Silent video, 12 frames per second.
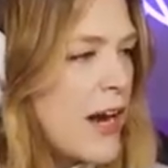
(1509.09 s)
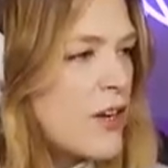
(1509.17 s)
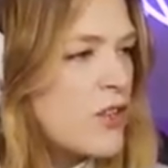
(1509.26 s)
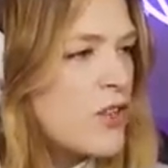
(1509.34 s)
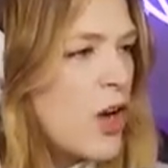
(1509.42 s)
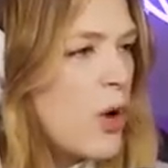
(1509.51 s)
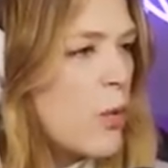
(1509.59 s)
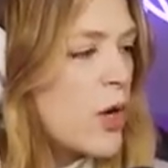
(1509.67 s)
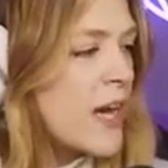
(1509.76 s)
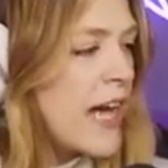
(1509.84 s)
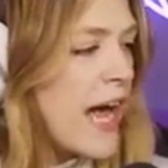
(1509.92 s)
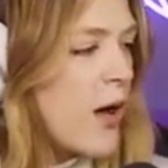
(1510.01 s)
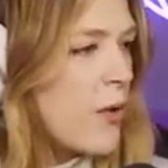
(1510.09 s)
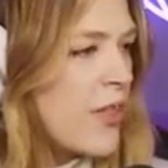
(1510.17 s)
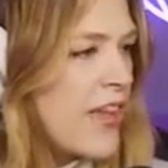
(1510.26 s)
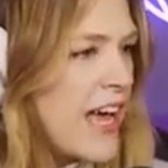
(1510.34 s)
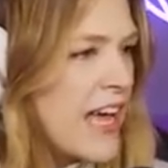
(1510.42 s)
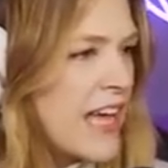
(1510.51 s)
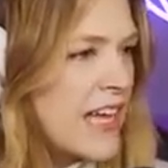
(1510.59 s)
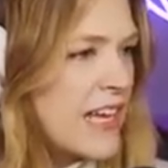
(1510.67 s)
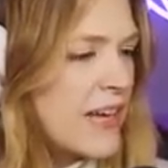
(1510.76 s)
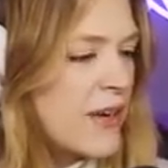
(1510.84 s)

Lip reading: Briar, don't work out then.